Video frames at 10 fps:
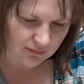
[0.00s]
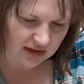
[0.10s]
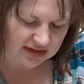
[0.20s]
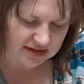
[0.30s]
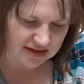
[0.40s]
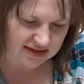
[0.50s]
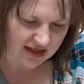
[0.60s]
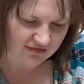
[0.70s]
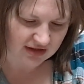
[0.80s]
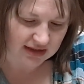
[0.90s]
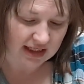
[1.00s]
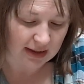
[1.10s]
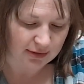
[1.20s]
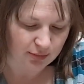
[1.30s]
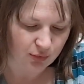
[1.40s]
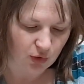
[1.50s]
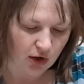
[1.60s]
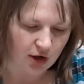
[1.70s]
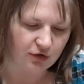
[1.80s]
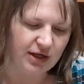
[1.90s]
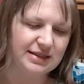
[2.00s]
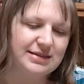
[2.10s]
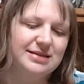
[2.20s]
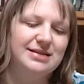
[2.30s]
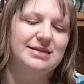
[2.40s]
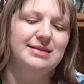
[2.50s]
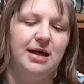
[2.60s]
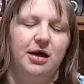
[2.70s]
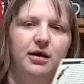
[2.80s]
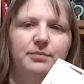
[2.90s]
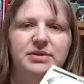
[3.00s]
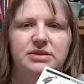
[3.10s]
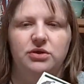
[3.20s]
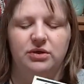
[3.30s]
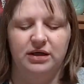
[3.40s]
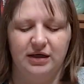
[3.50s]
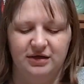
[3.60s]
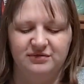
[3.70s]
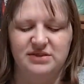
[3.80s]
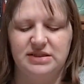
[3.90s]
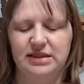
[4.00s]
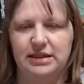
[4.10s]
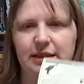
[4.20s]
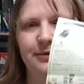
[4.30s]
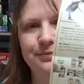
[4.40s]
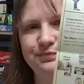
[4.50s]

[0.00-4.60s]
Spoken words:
it does have a game in progress set up, so you can kind of see